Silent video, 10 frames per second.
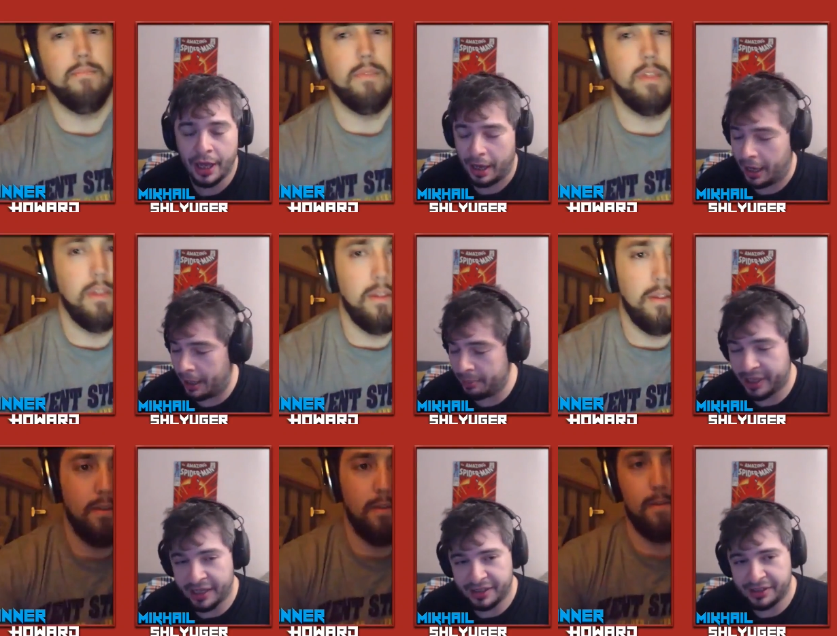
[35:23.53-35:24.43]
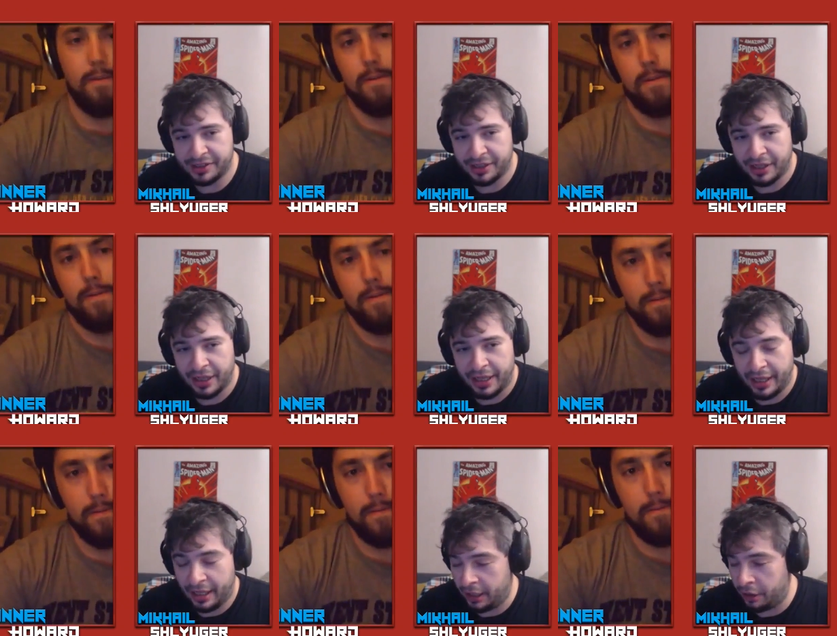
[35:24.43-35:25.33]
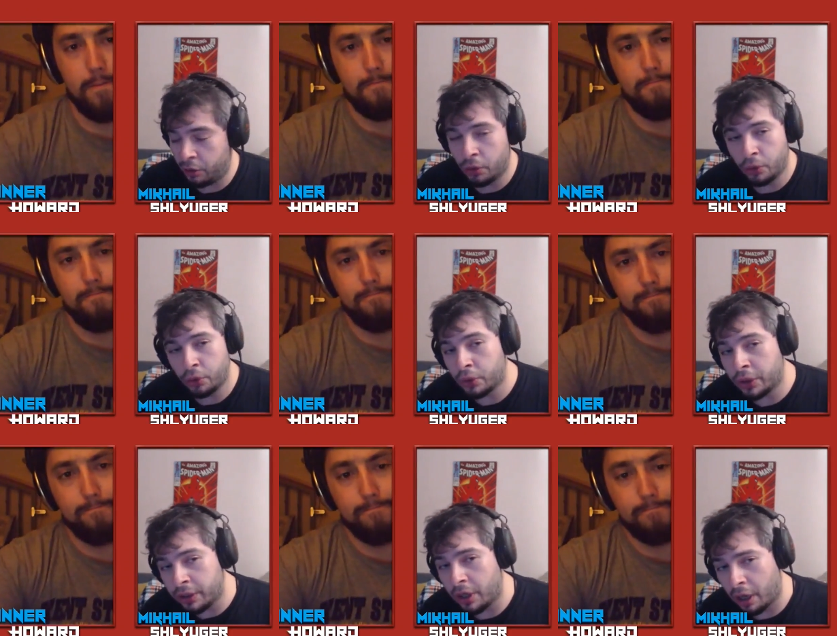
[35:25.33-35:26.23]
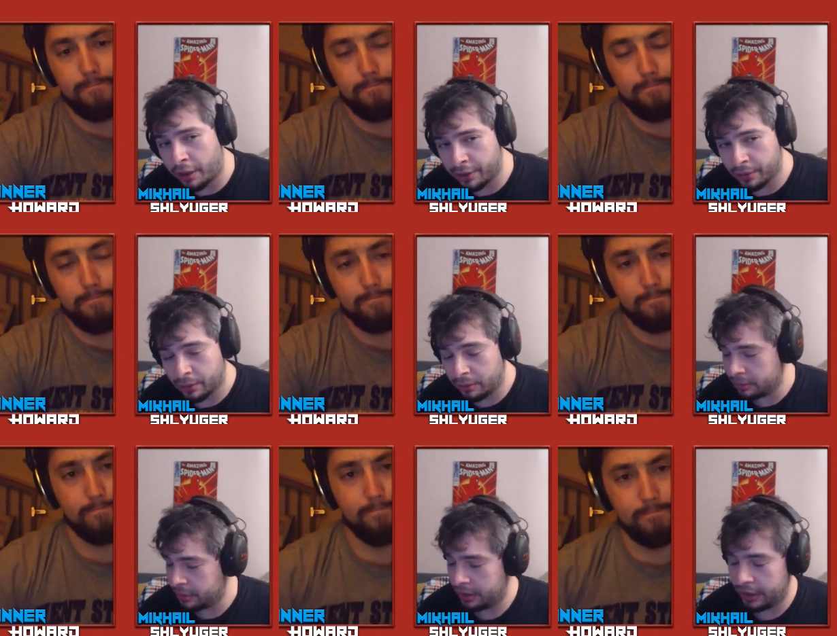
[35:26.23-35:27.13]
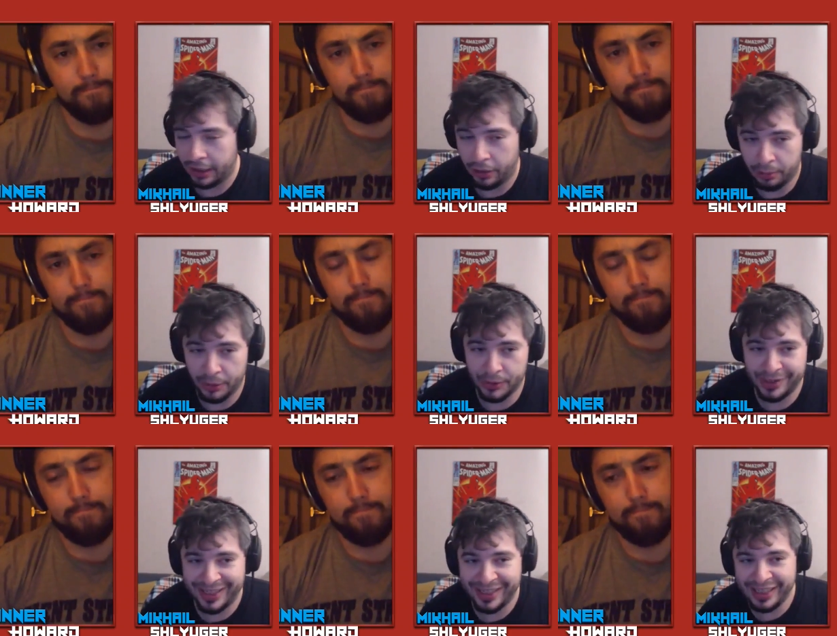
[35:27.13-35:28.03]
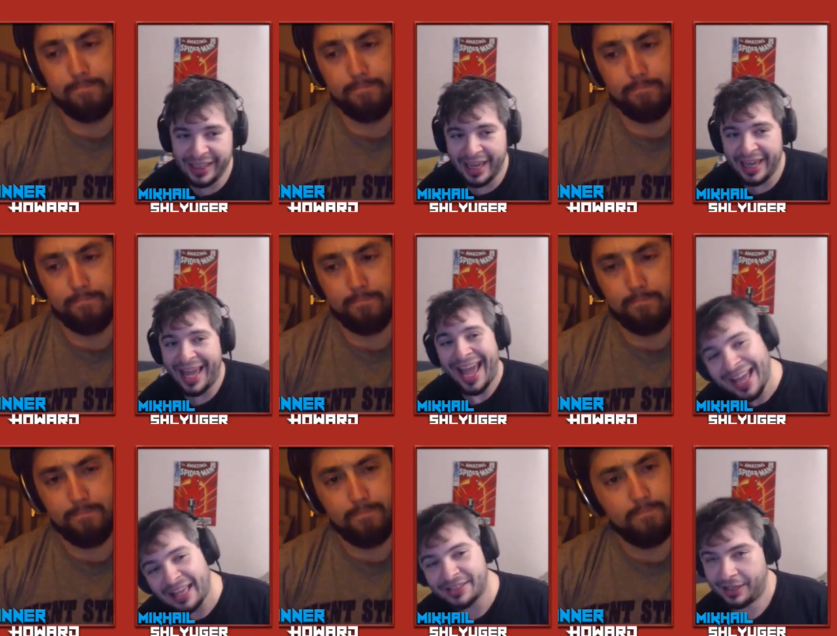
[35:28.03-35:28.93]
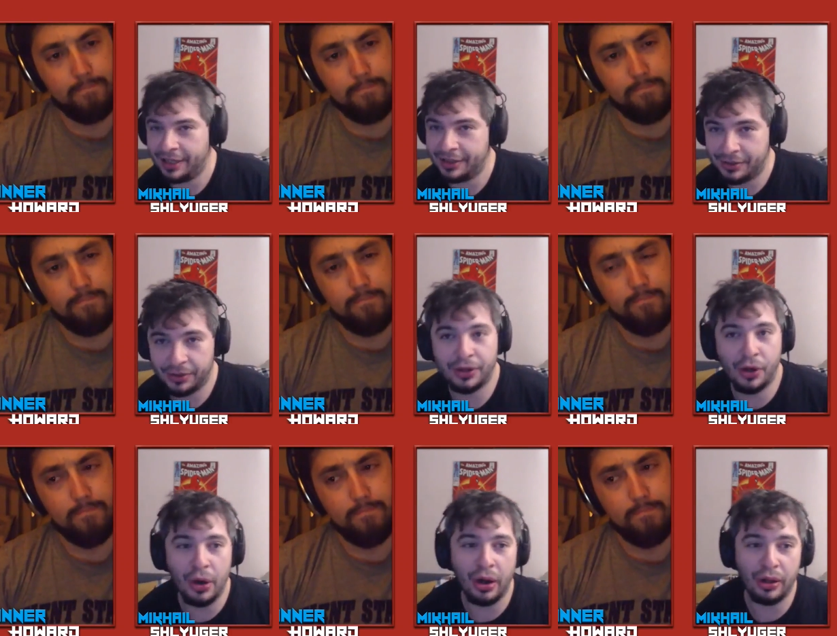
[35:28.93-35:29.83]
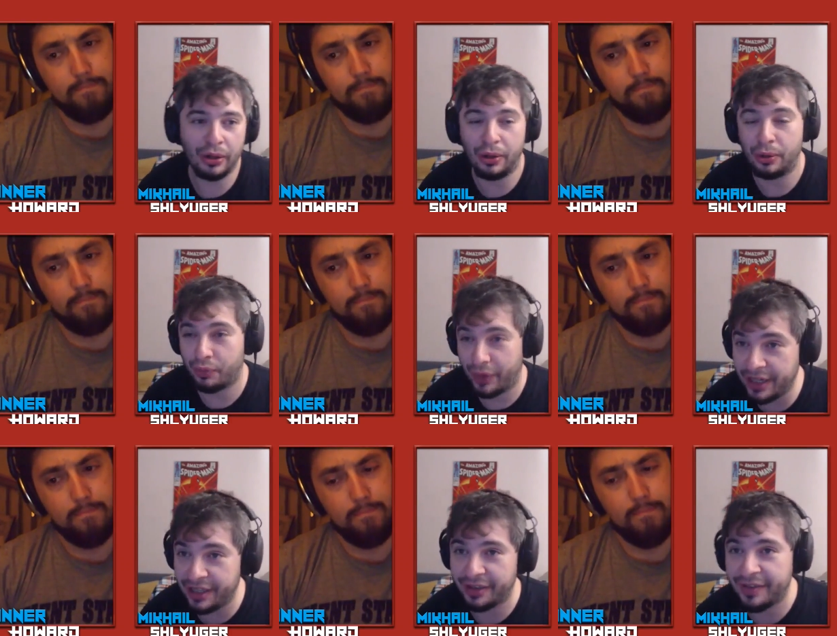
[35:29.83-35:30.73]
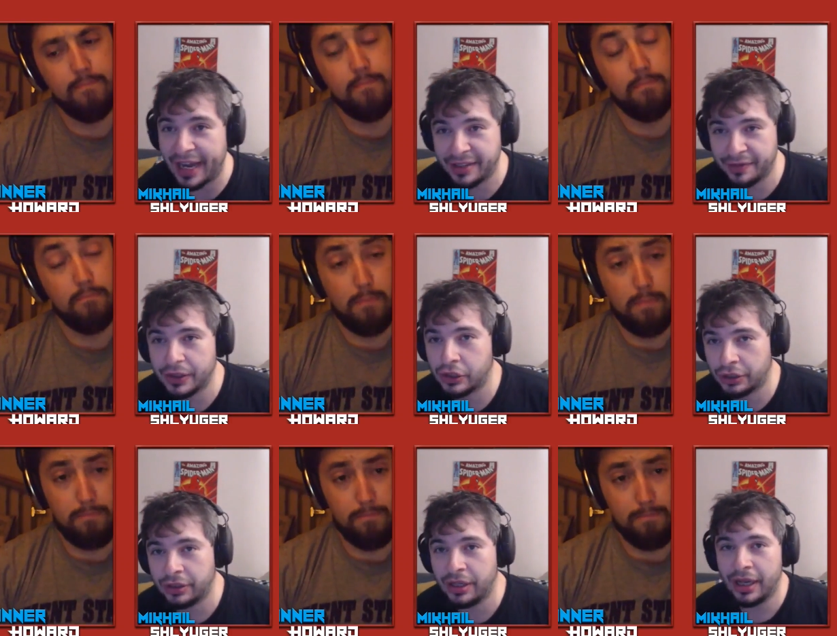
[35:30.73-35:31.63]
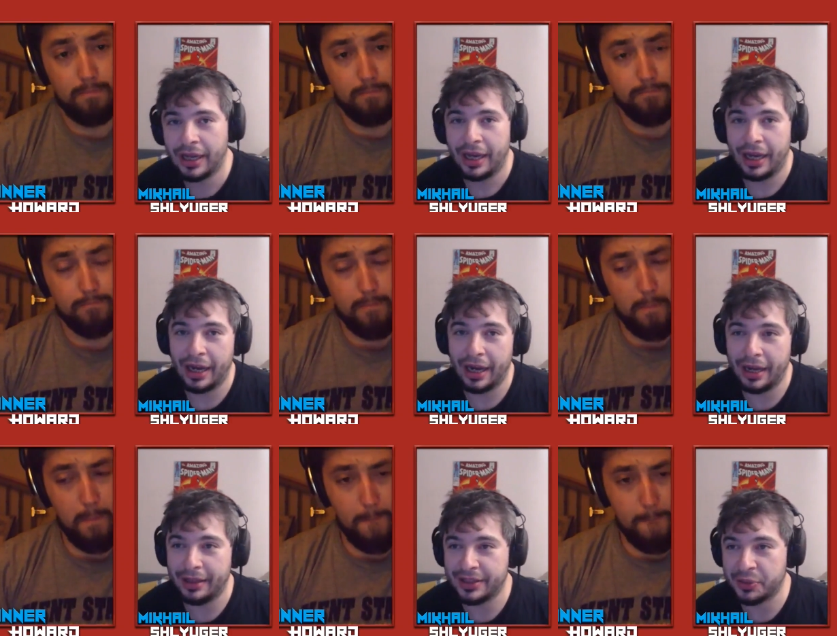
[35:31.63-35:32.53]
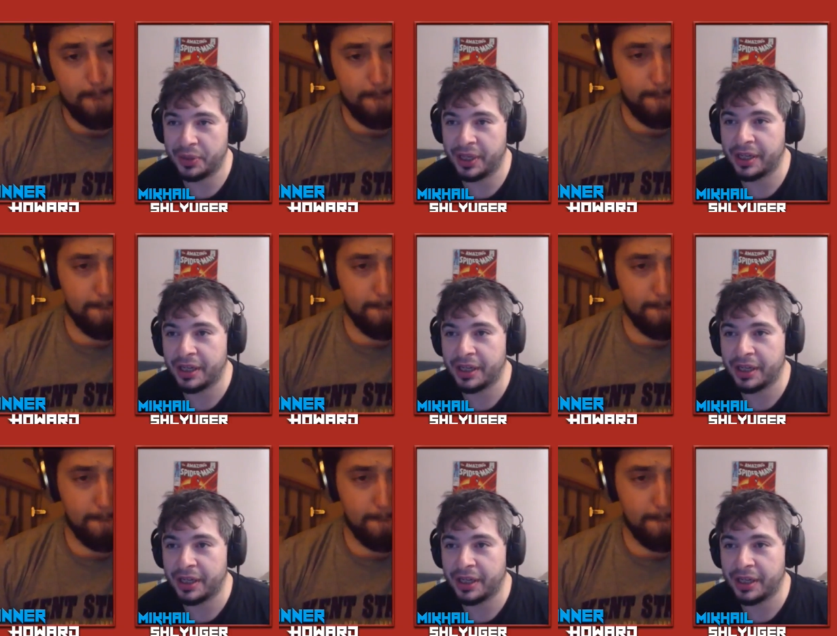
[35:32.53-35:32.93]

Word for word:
Speaker 1: Uh, because you know, you could argue almost that EA has answered the call already of Activision uh, this week